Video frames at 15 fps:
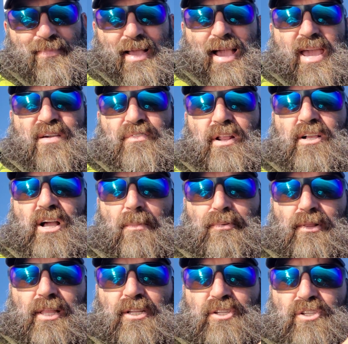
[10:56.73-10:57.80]
I have it a
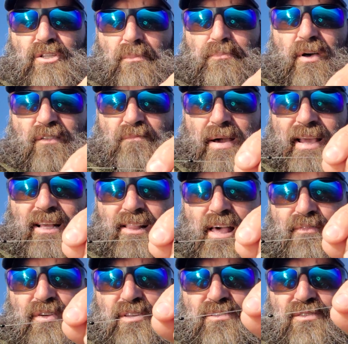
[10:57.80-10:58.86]
couple inches above my
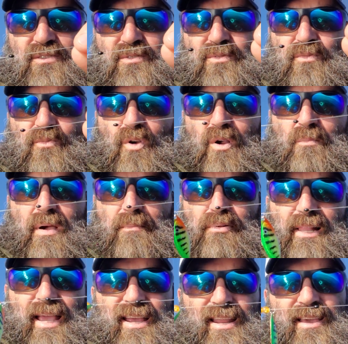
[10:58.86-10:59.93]
clevis where my
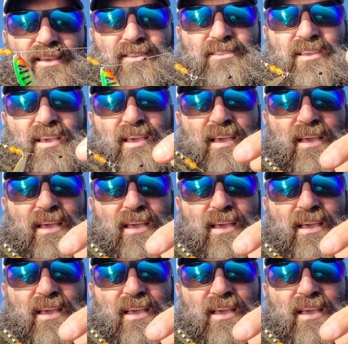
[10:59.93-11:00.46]
blade is,